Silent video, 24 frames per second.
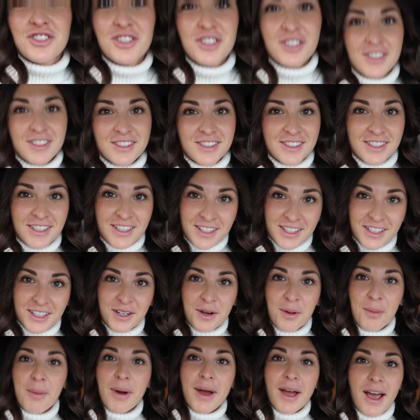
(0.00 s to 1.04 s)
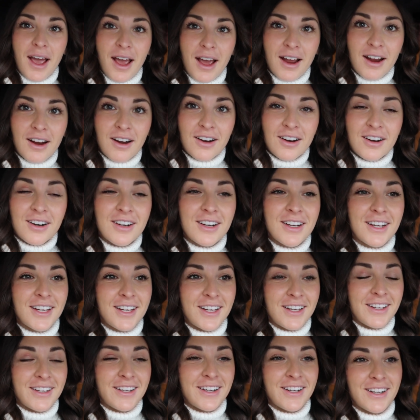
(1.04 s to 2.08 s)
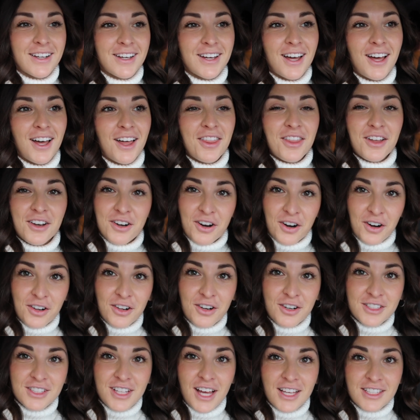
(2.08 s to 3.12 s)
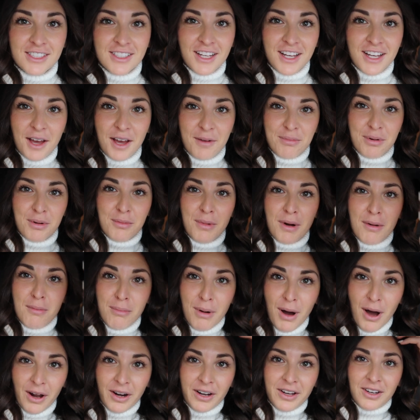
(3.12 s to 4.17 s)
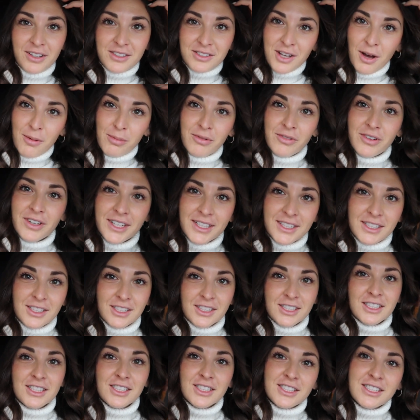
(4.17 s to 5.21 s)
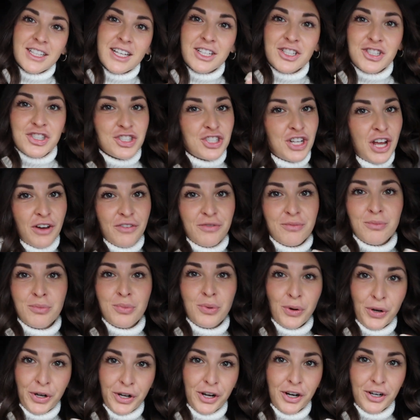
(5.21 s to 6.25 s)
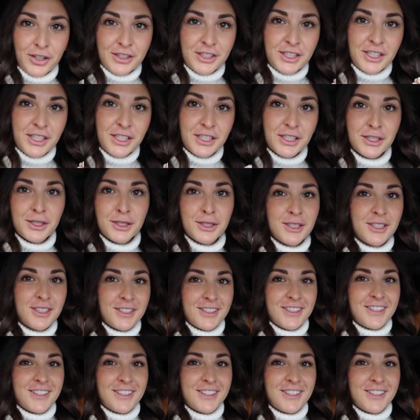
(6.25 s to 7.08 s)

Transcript: should have seen my hair in the curlers last I put my bonnet on top of it. It literally looked like Chef Boyardee.